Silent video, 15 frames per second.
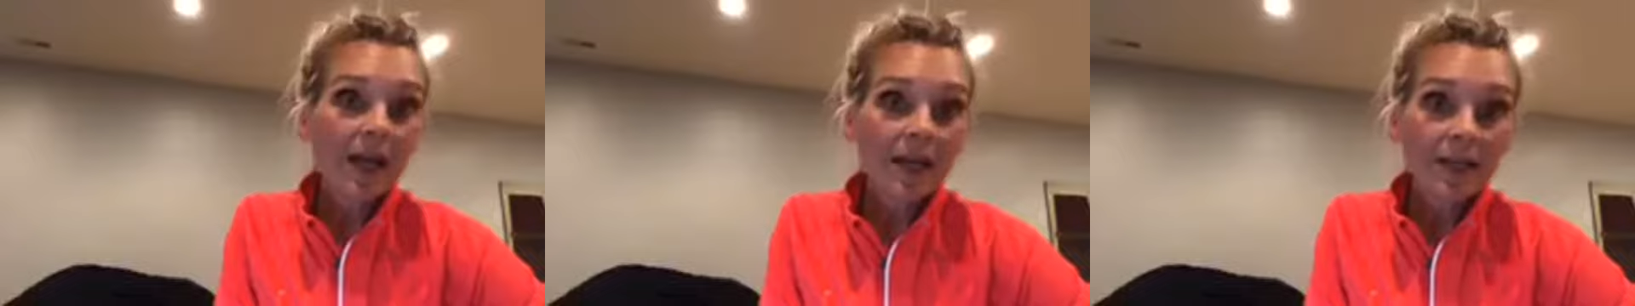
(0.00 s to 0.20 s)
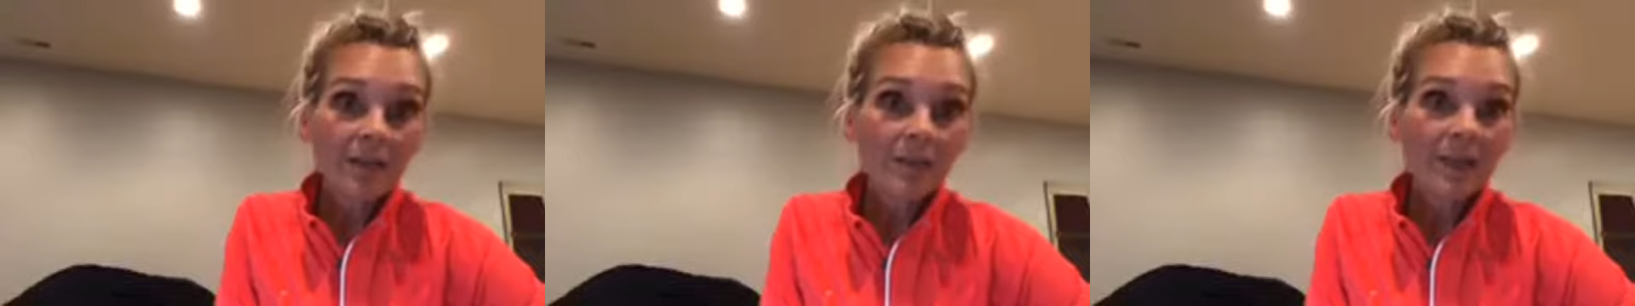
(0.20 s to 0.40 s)

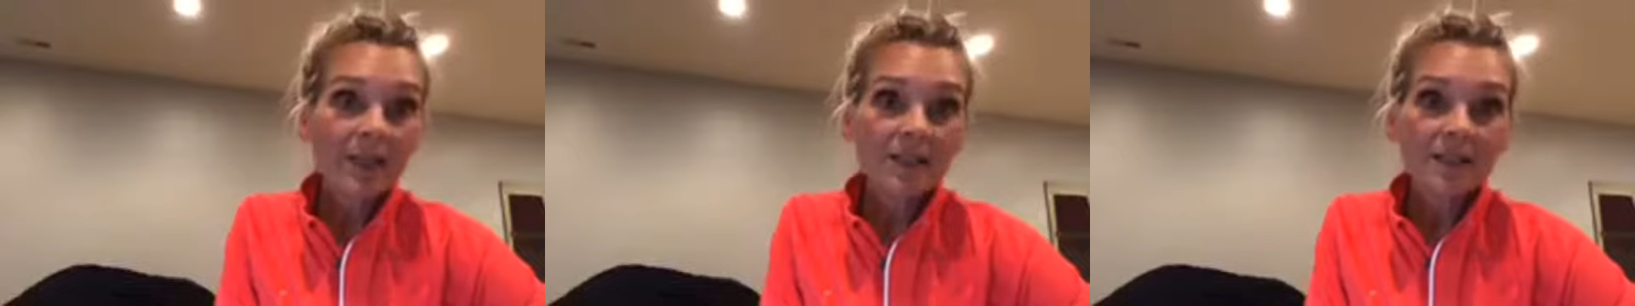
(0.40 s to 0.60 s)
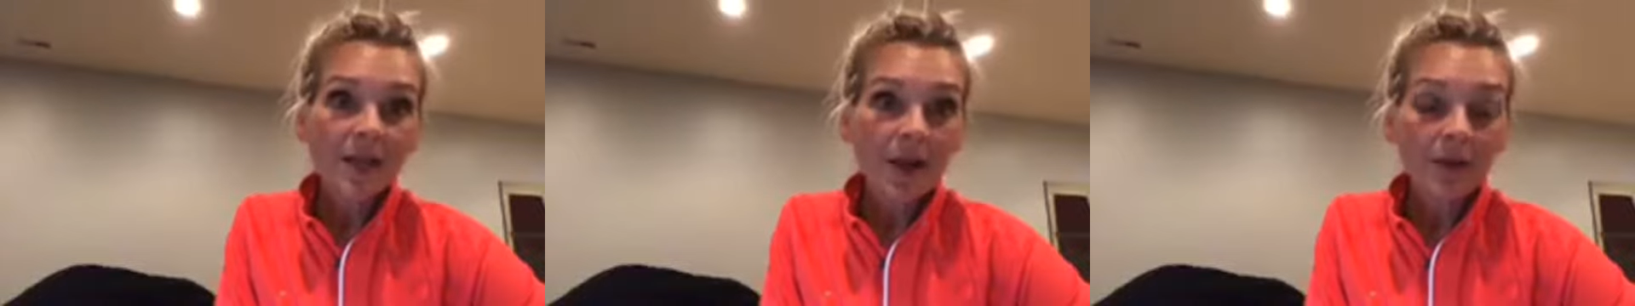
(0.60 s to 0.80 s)

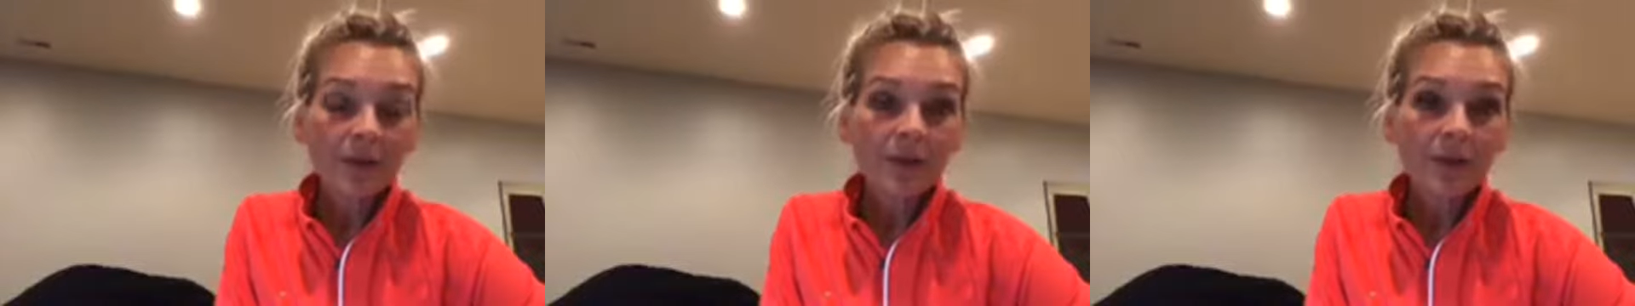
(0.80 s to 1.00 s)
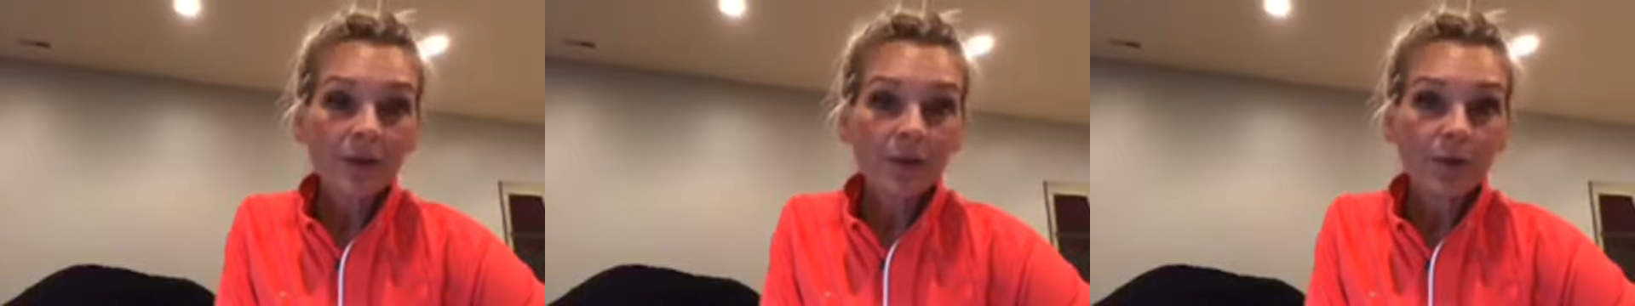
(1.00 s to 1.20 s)
anybody tell
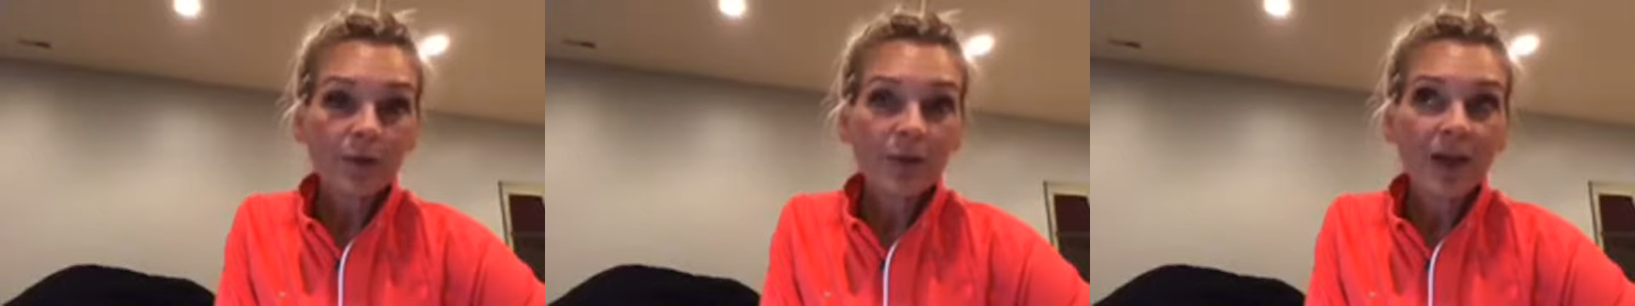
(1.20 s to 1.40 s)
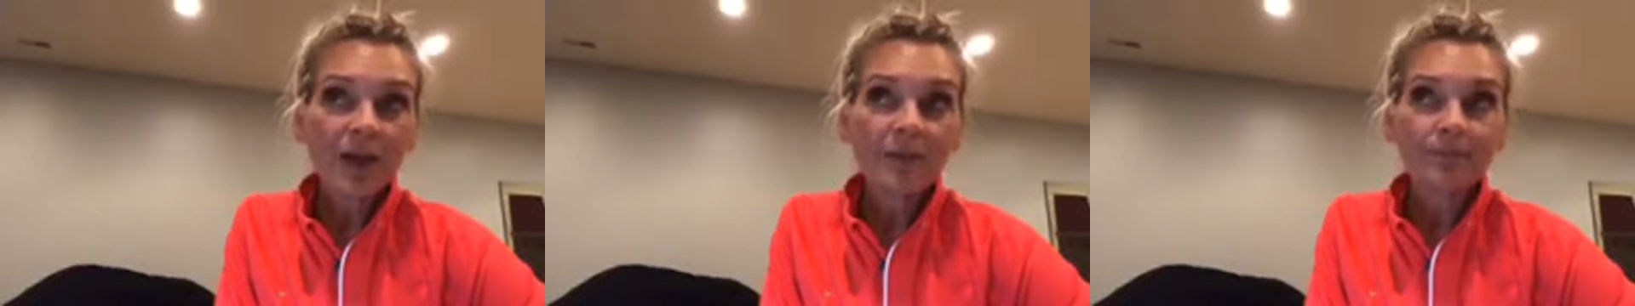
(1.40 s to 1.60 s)

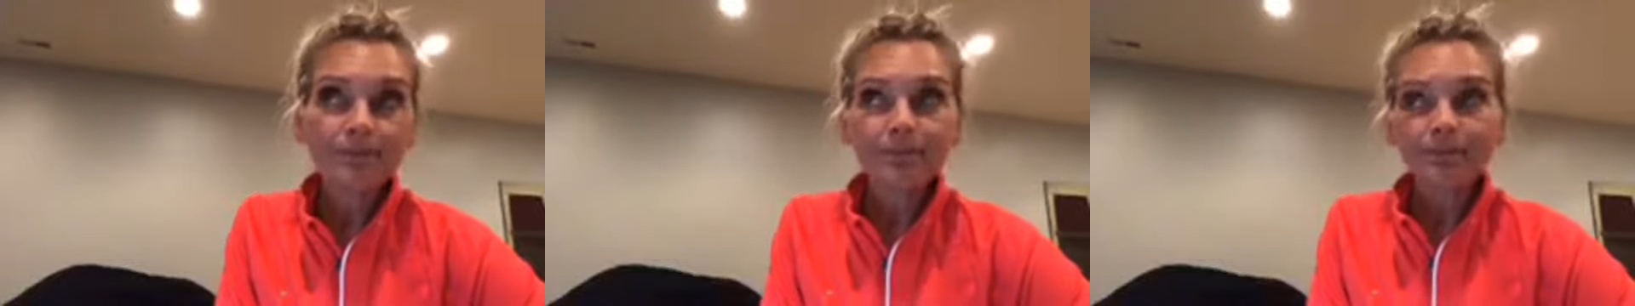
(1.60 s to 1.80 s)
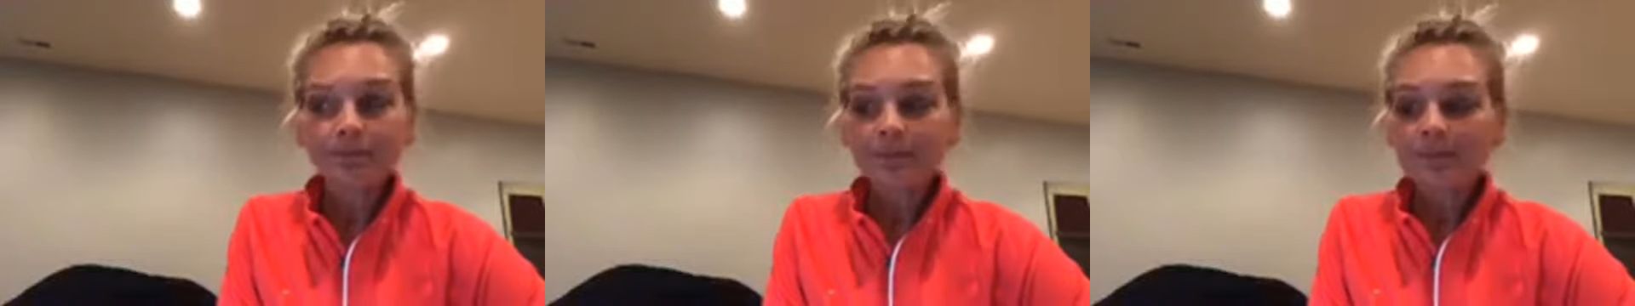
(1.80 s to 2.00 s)
you that
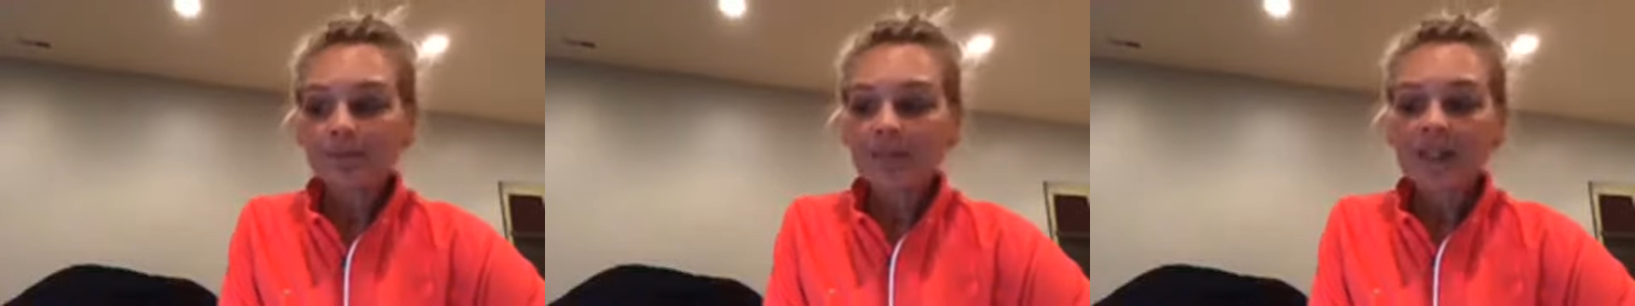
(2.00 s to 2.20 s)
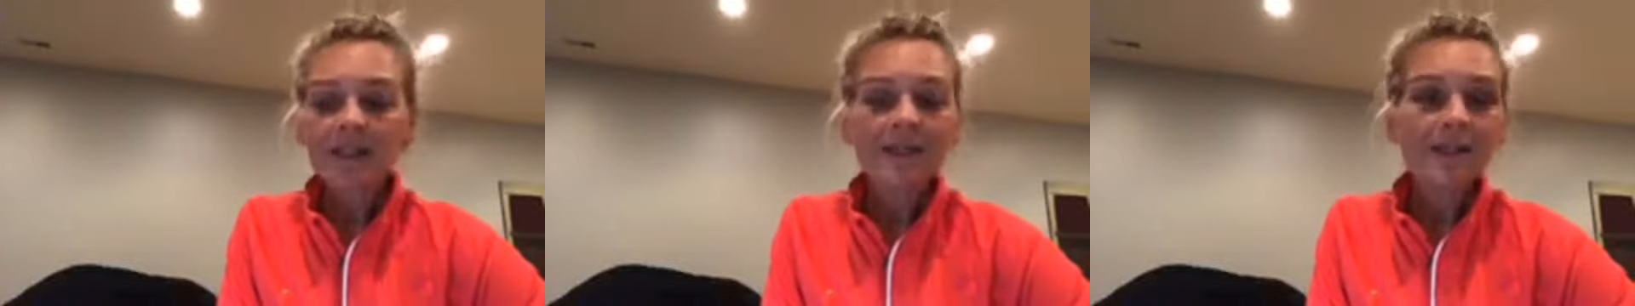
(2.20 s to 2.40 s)

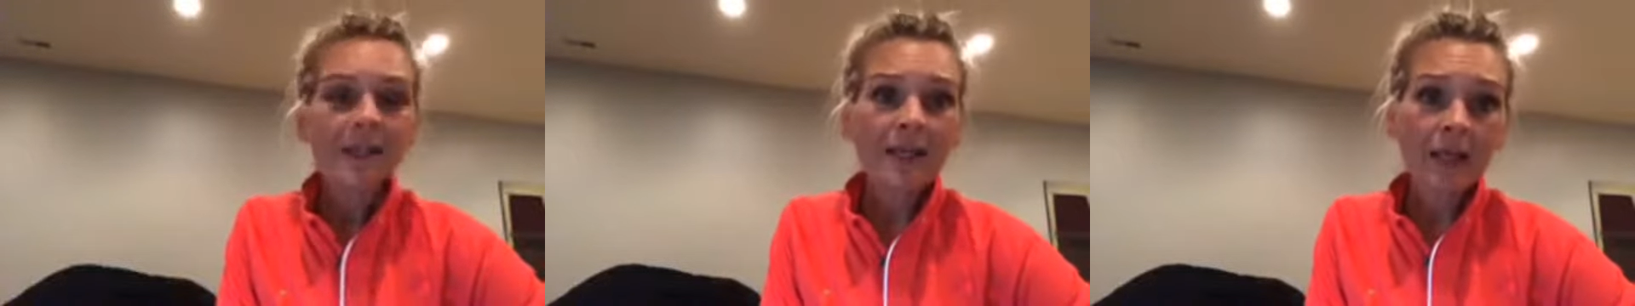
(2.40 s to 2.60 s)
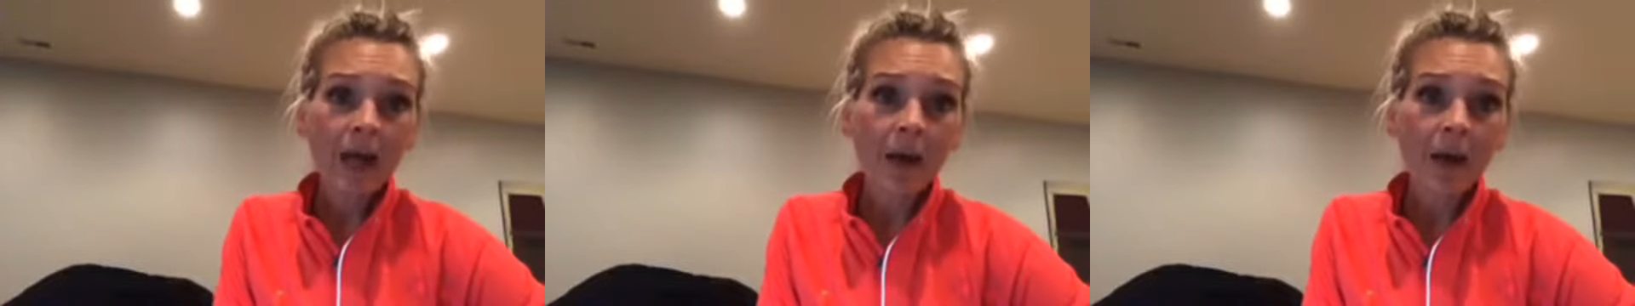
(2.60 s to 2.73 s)
eating